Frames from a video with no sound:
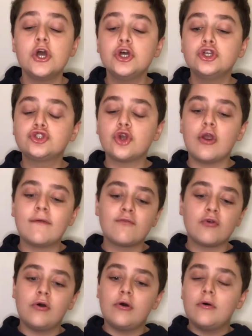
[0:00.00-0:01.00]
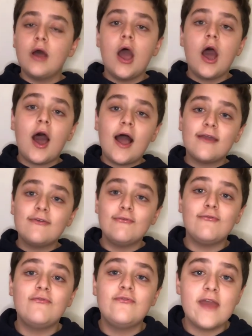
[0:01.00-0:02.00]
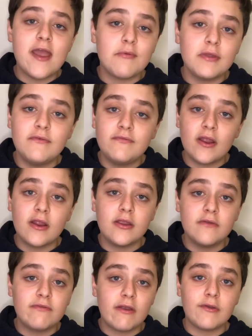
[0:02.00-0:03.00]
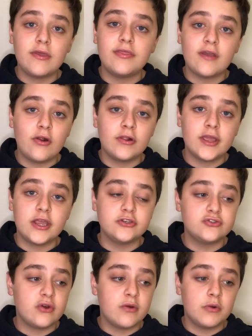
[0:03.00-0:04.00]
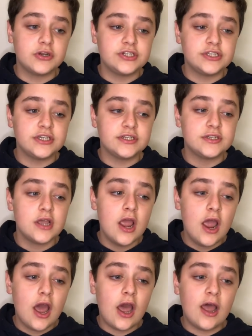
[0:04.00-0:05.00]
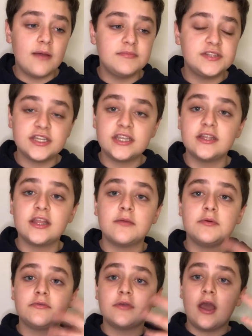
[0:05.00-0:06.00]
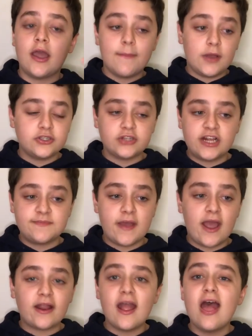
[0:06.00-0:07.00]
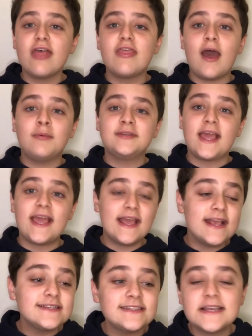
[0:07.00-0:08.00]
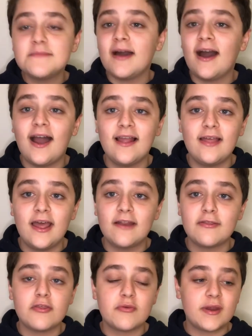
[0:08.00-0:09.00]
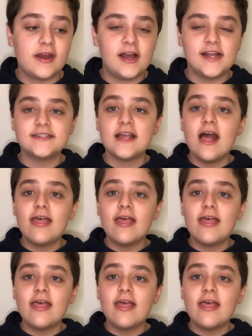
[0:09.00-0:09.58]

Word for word: So overall, I very, very, very thoroughly enjoyed watching it, um, particularly with uh, Empire Strikes Back. That was easily my highlight of the three nights.